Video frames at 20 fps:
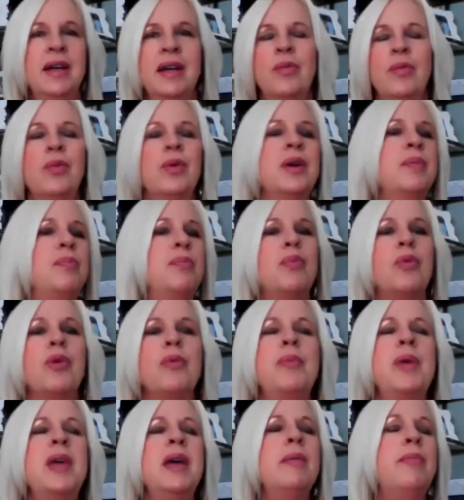We're, we're
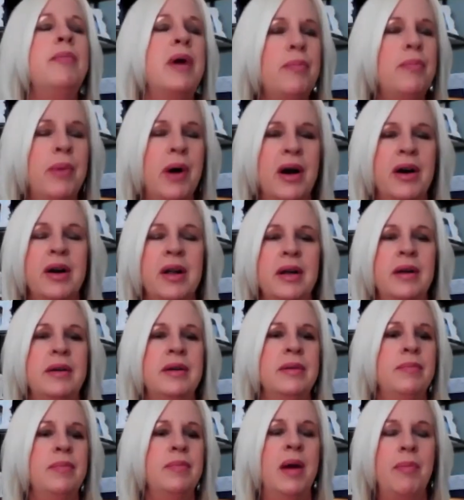being
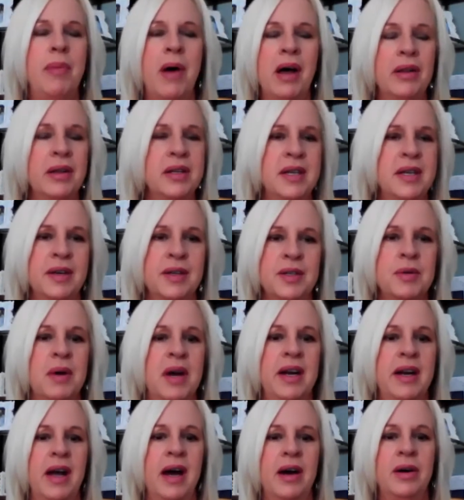bombarded by politics
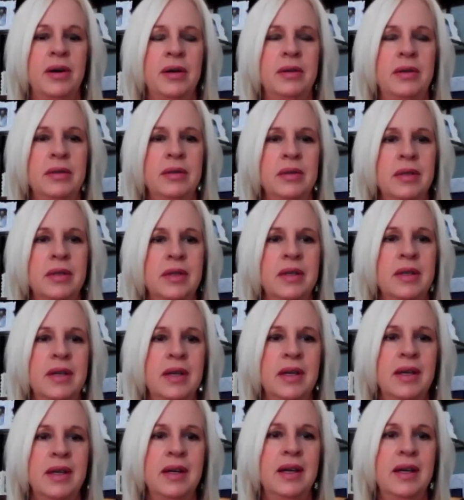right now
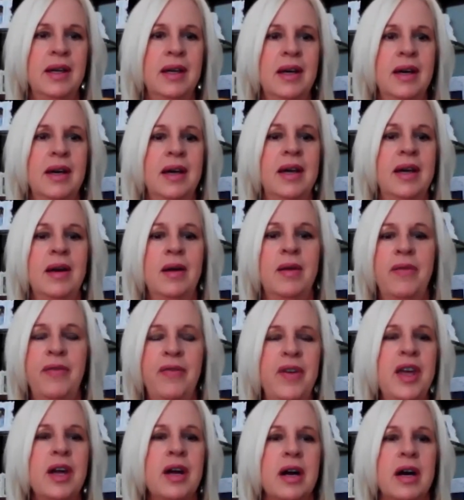and
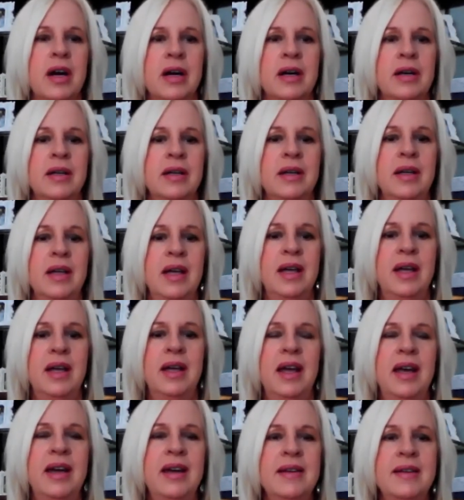fear.
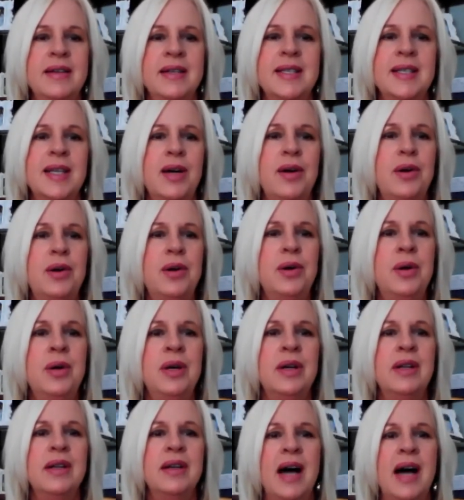And so,
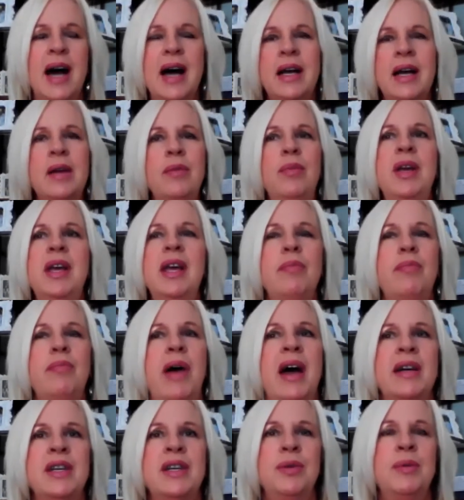how can we get
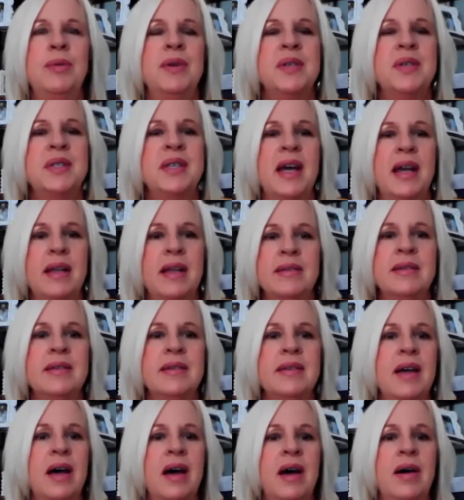back to a sense
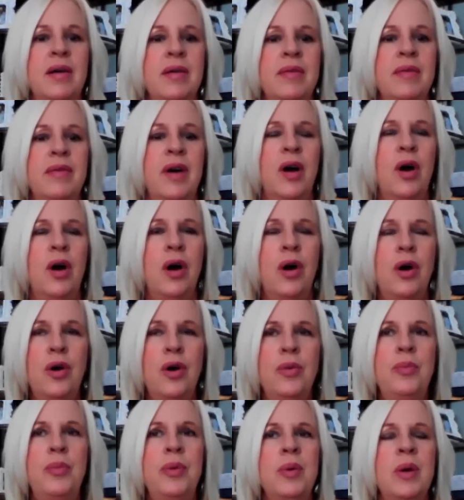of hope
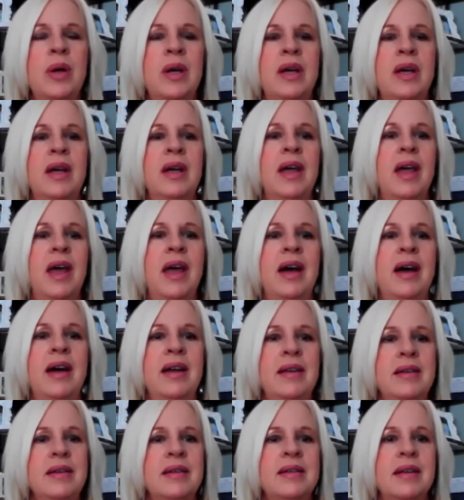
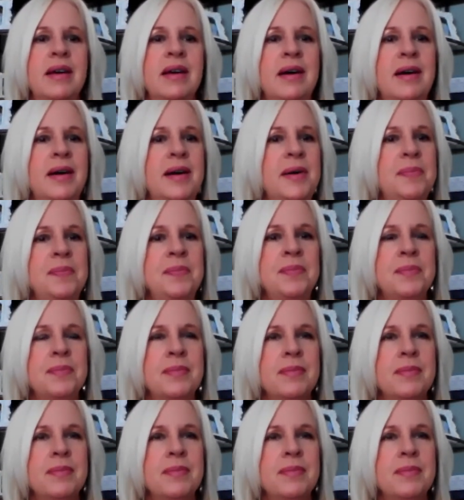and, um,